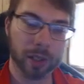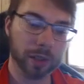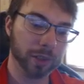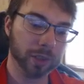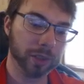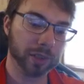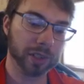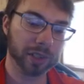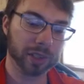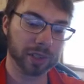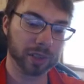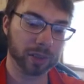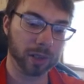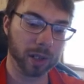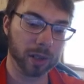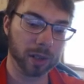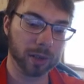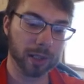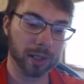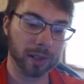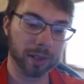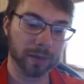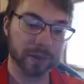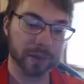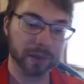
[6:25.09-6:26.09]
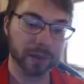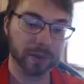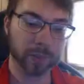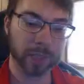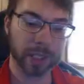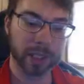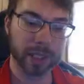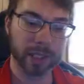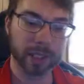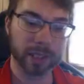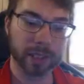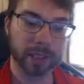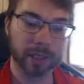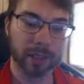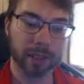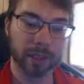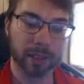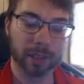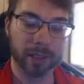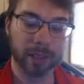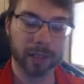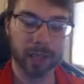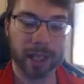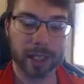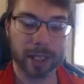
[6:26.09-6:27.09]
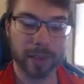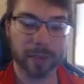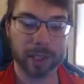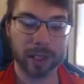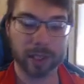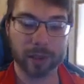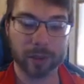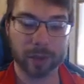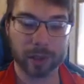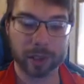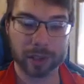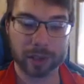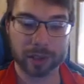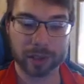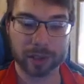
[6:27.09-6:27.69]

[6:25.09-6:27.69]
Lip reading: they're just strong enough to kind of make it work.